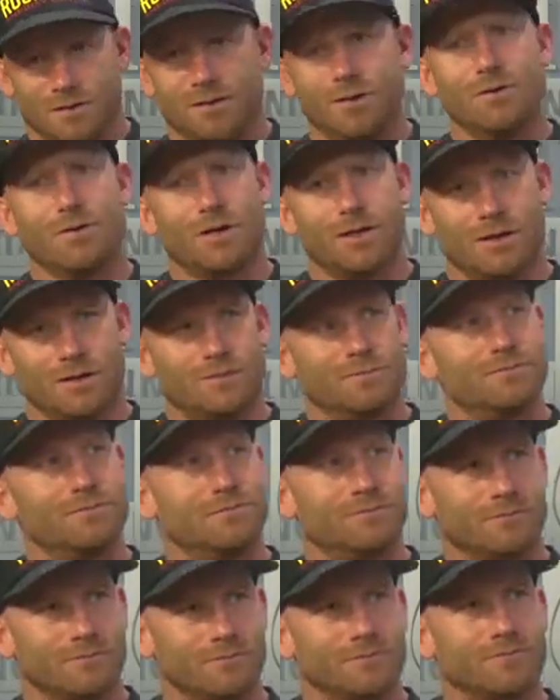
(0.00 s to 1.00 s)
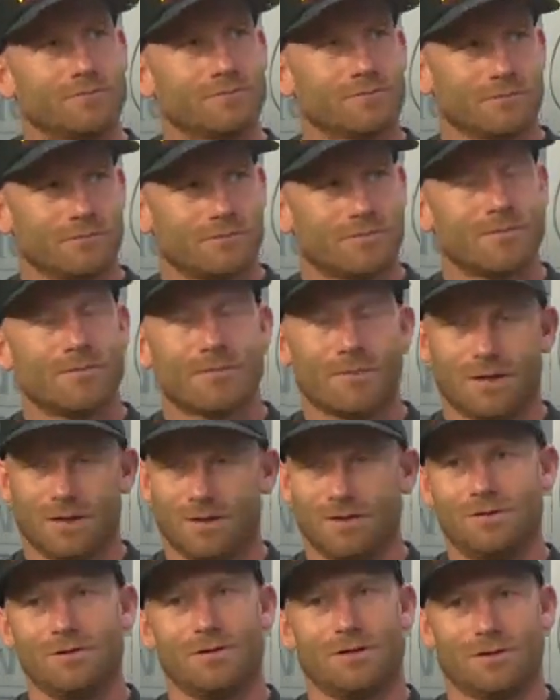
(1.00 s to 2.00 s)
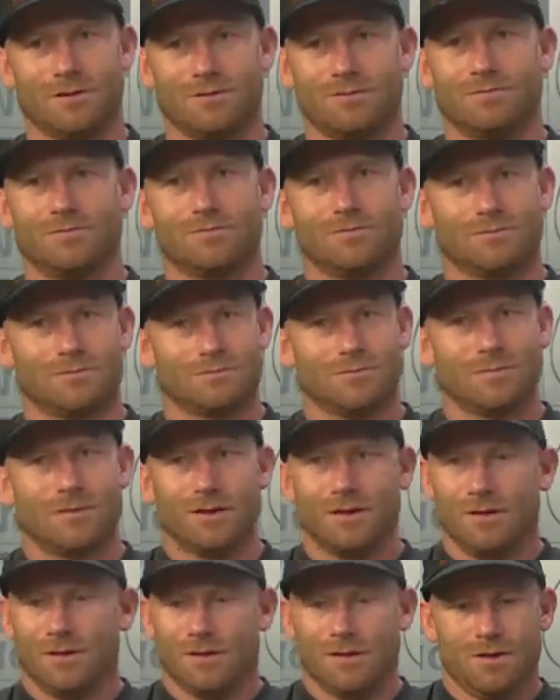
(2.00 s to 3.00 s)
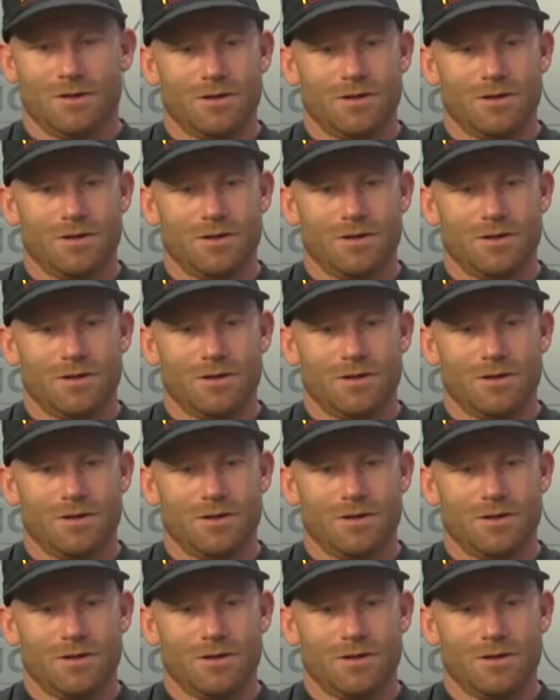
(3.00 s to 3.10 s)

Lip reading: don't get yourself in trouble here because it could hurt you here.